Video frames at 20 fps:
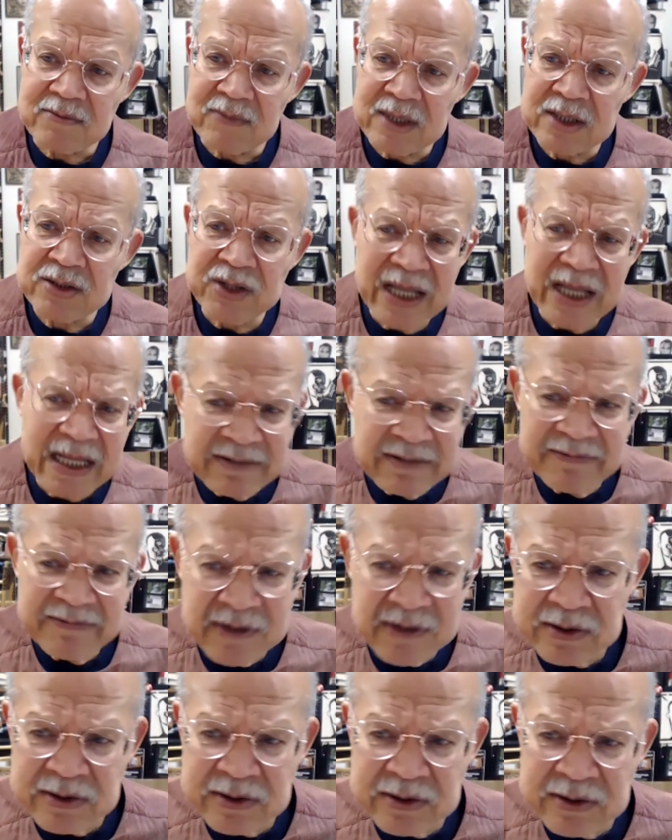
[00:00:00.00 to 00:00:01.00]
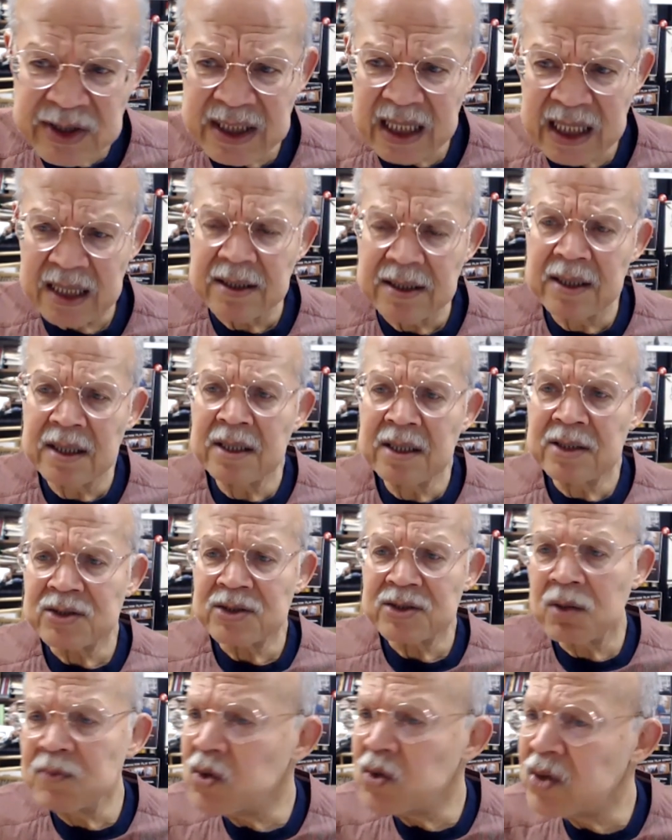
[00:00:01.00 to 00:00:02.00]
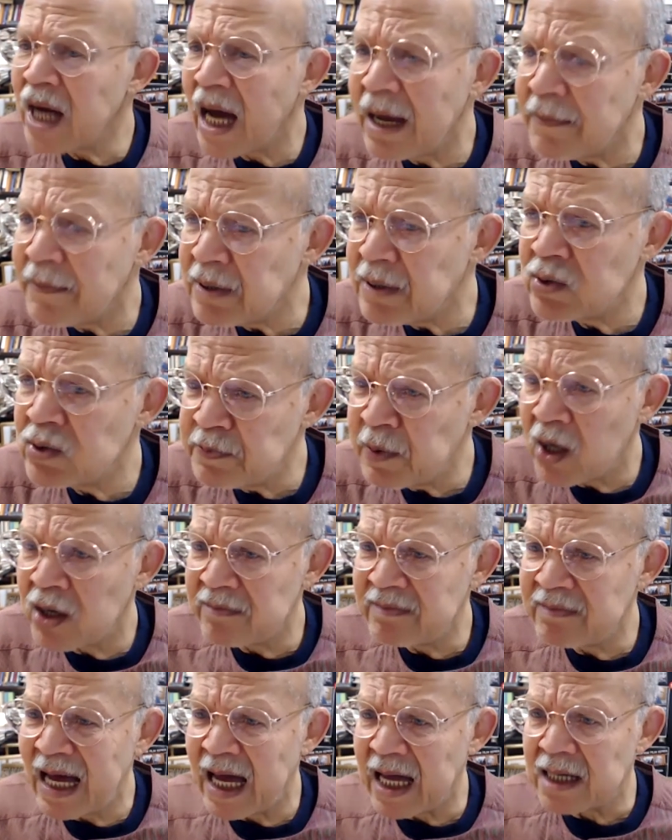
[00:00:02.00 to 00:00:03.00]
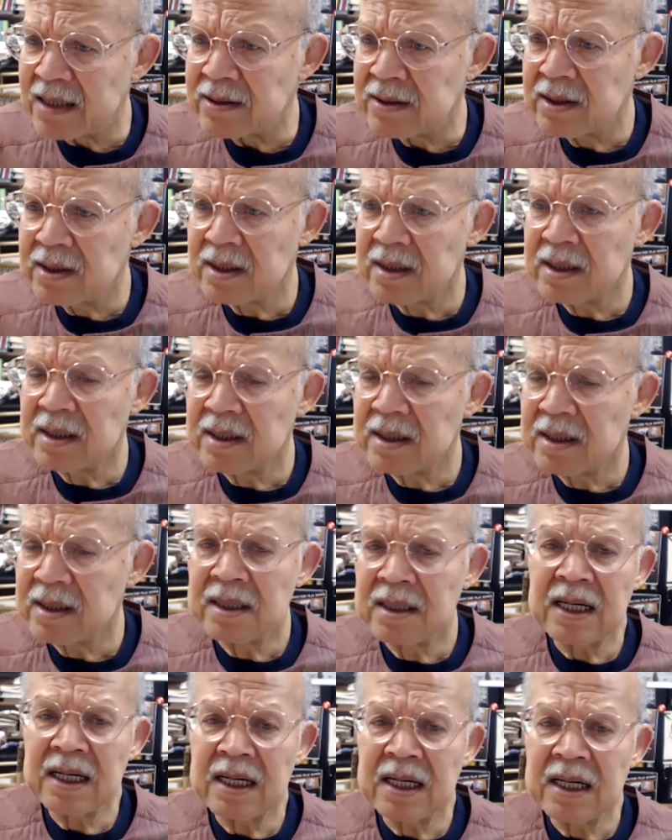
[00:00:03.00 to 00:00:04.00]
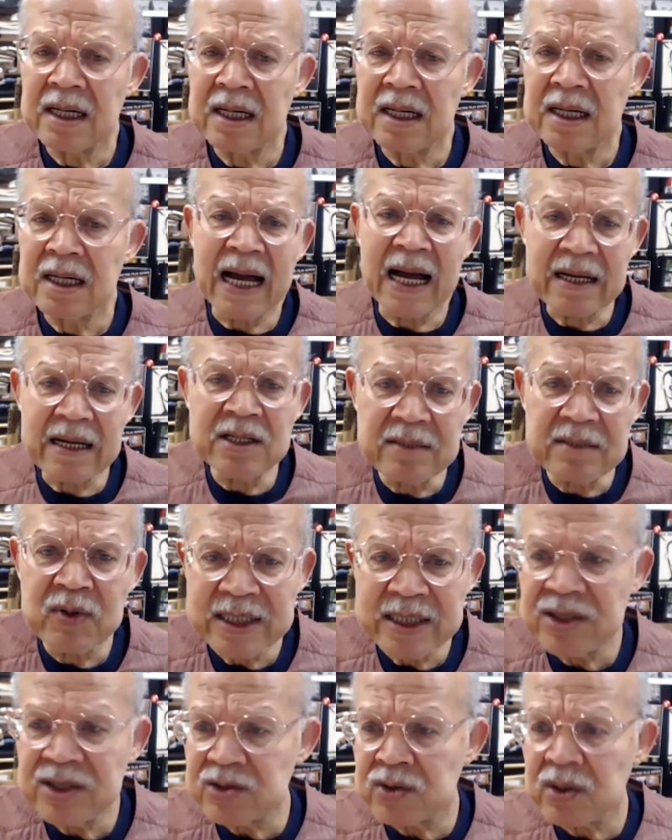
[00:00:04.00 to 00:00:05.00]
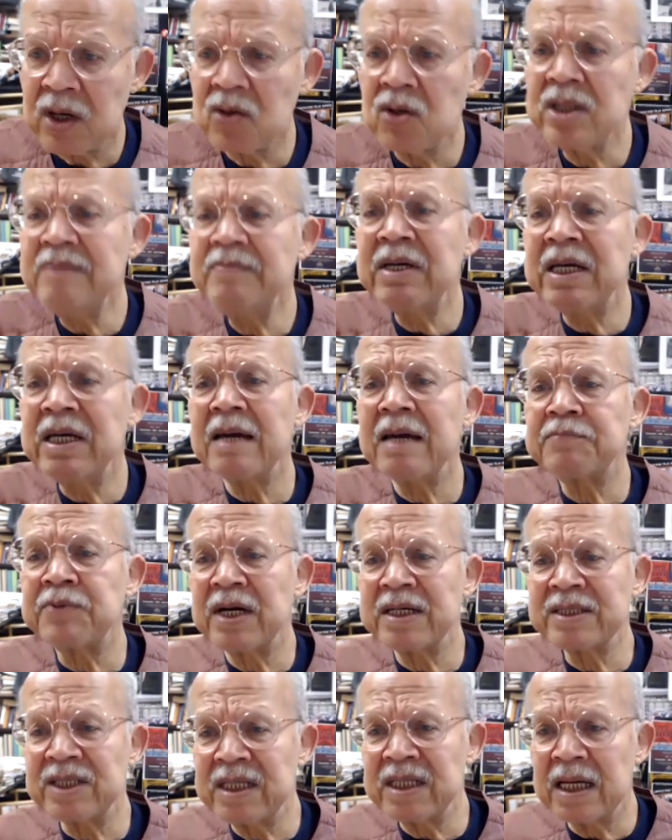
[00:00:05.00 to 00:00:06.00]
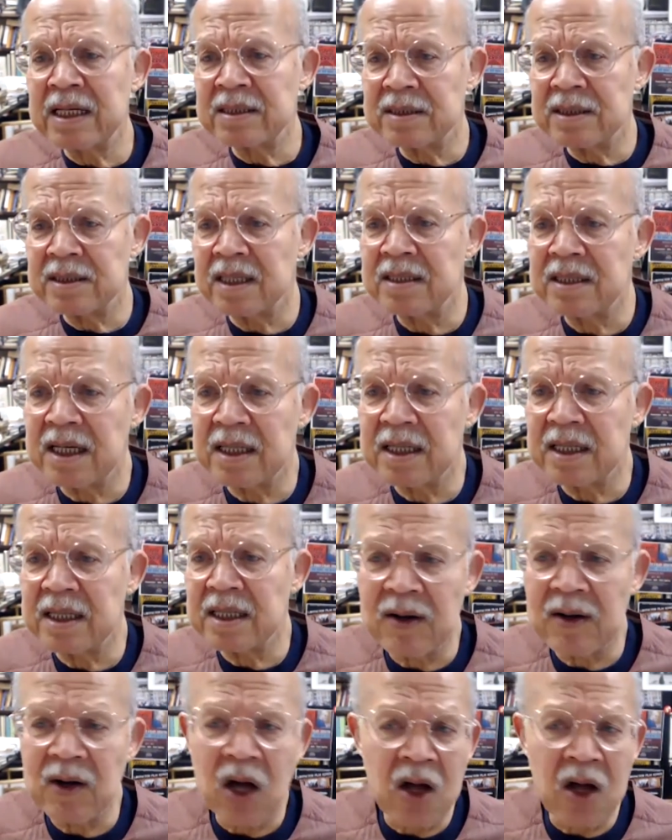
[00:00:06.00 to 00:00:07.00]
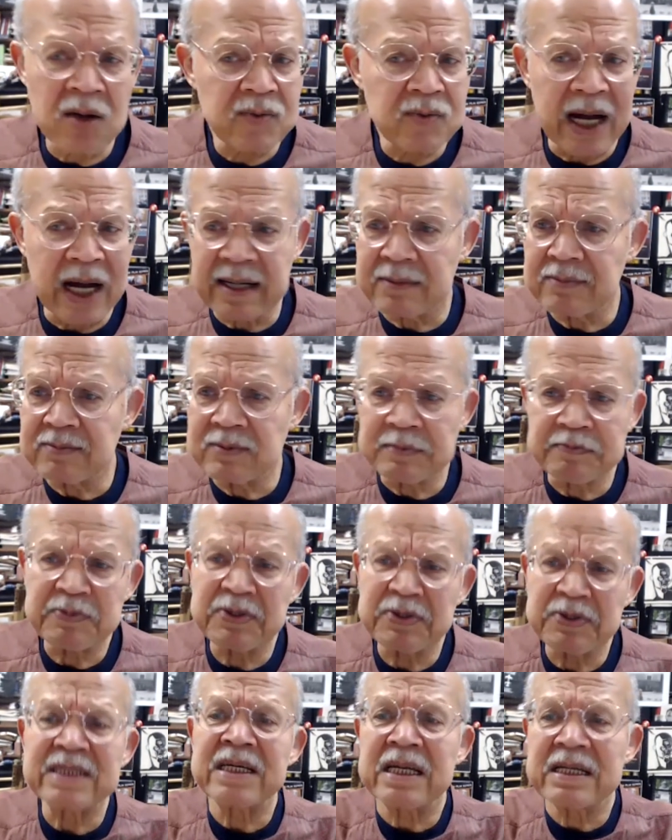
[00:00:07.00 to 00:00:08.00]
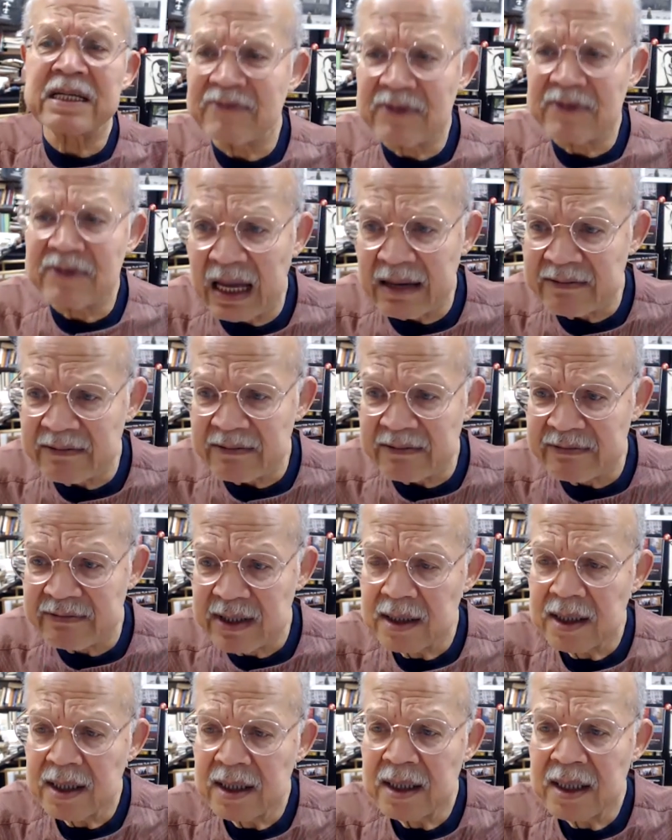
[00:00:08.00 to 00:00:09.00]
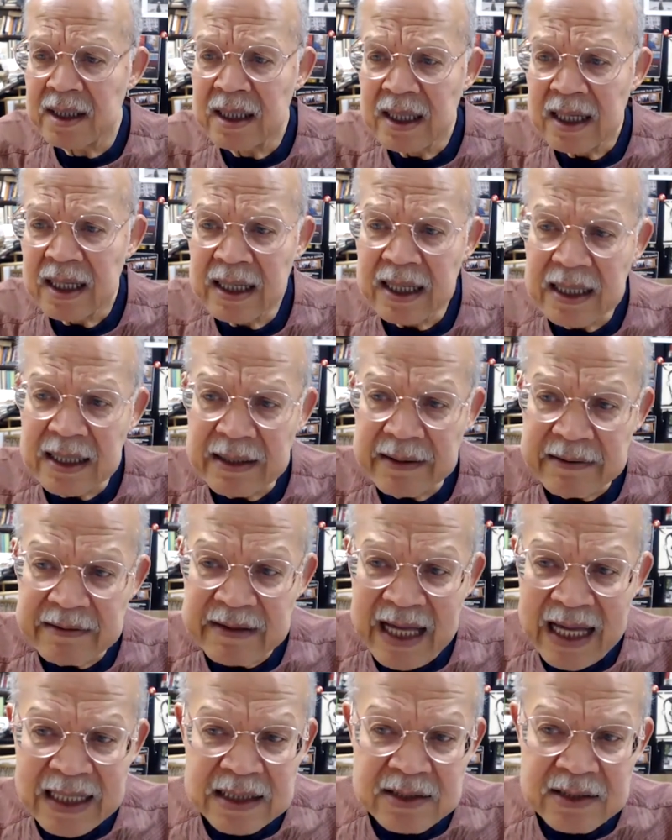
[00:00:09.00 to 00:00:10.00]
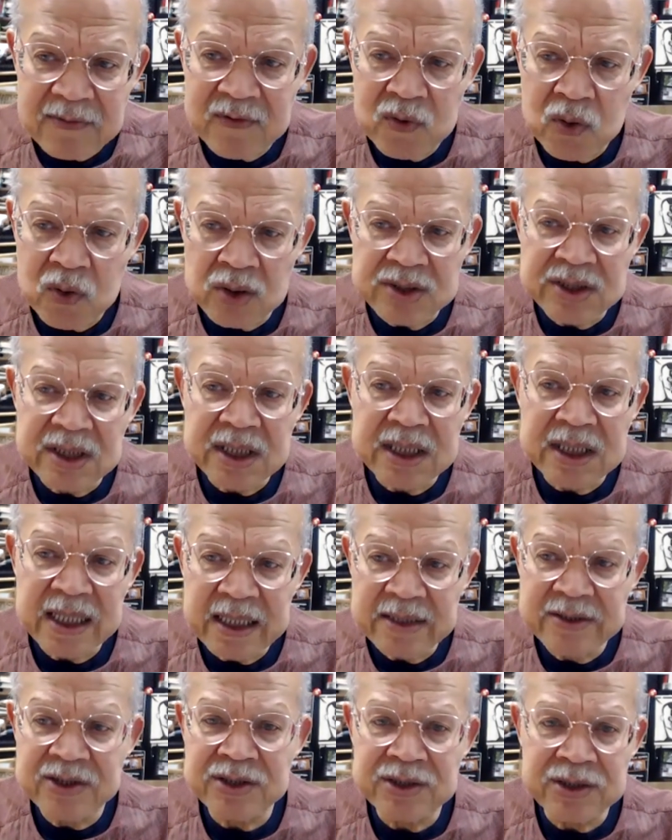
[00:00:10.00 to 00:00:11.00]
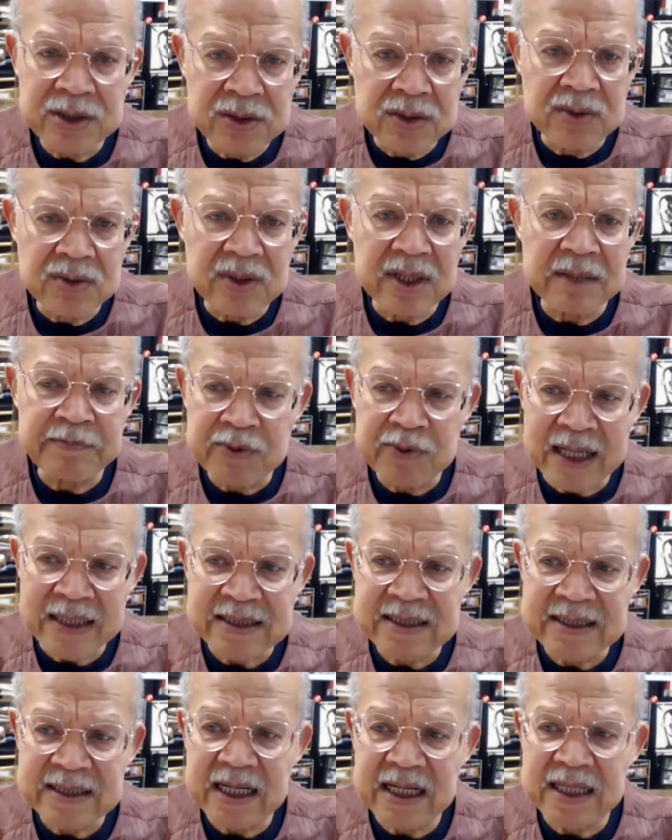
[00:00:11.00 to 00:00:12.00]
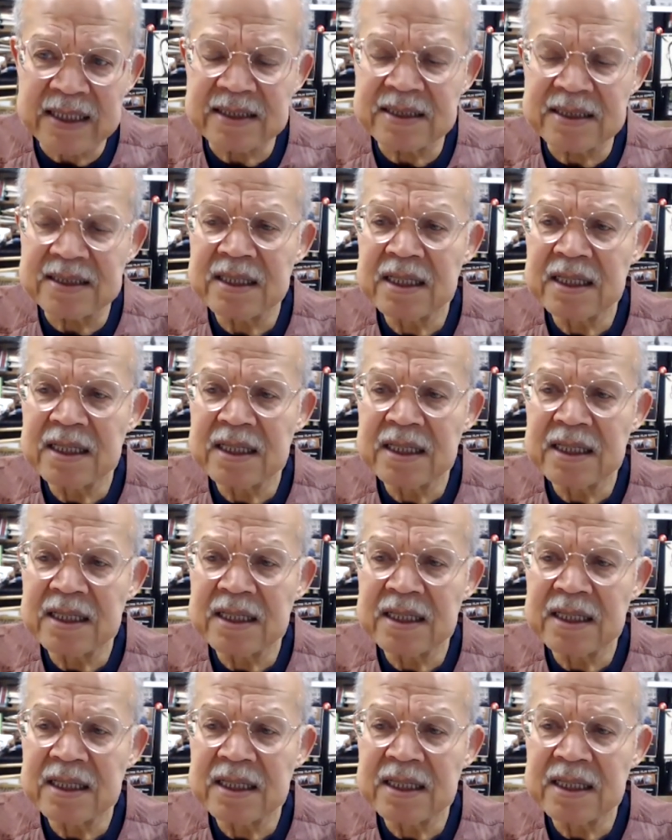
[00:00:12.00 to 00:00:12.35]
So that's the first thing. So Mugabe was part of that. Out of the liberation struggle, he became president, and they're all presidents for life. That, of course, leads to a process